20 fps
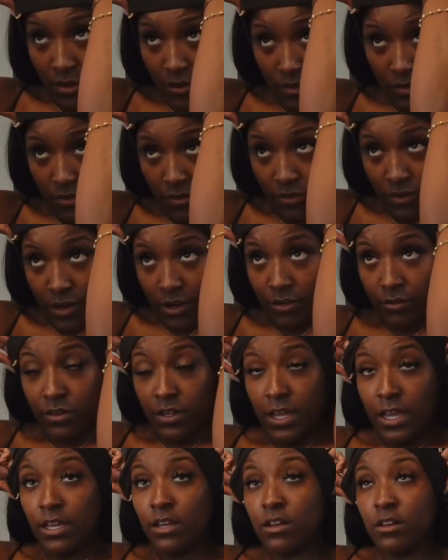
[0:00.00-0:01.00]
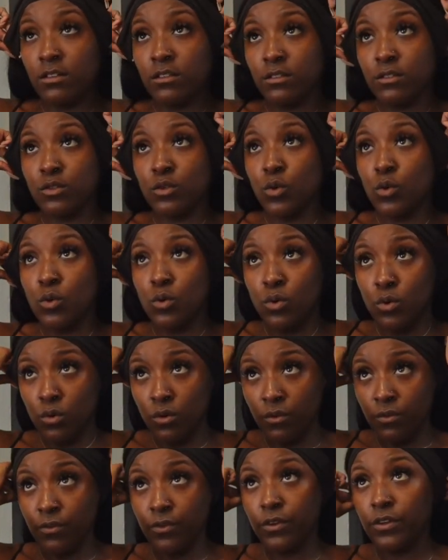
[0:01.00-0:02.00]
Shout out to Akonsoul
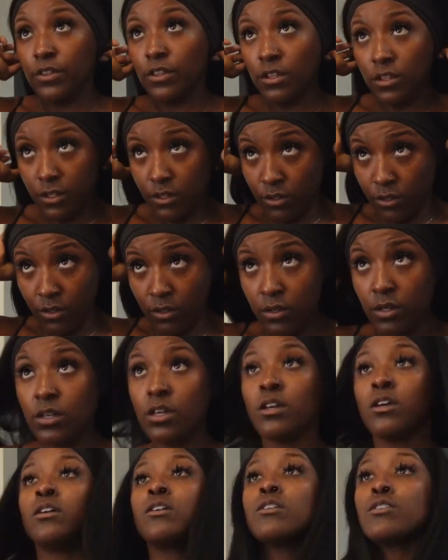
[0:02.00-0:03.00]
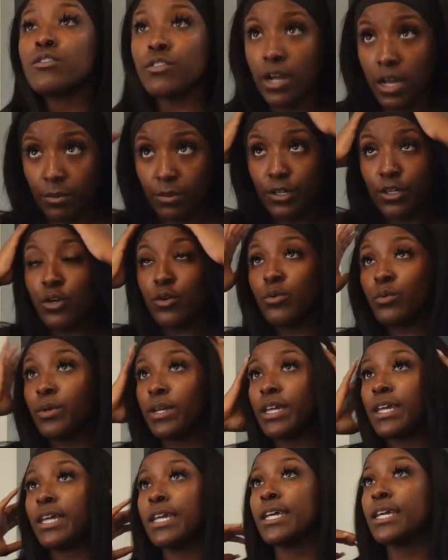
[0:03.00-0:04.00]
for the little grab and go
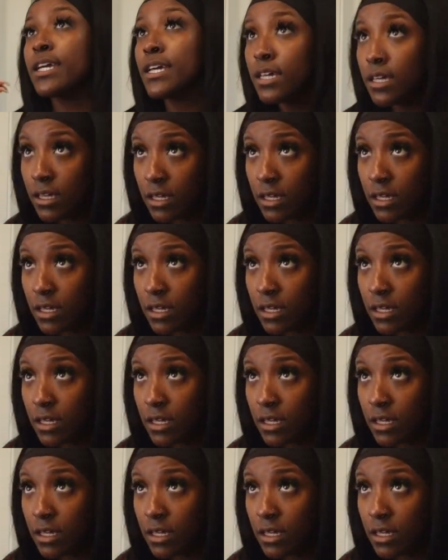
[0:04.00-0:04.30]
wig.